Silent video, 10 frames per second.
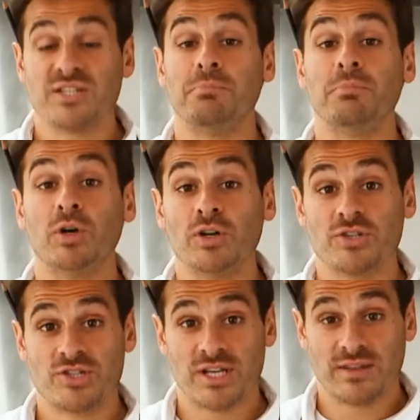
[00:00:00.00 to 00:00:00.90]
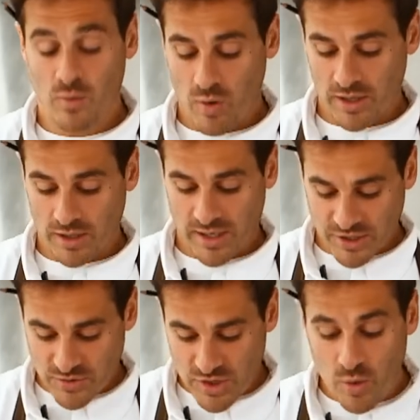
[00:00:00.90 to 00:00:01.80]
submerged in the water
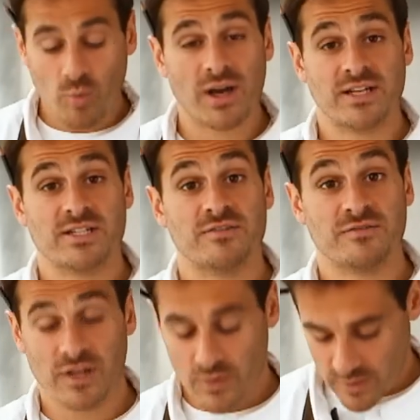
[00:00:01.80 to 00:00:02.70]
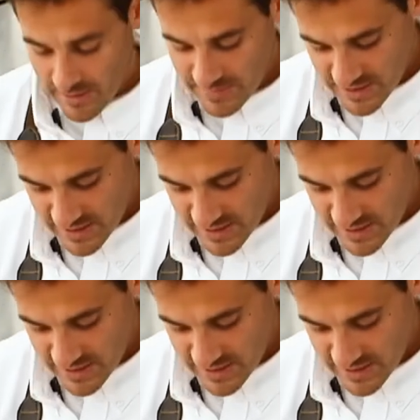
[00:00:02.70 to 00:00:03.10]
and you don't want it to float up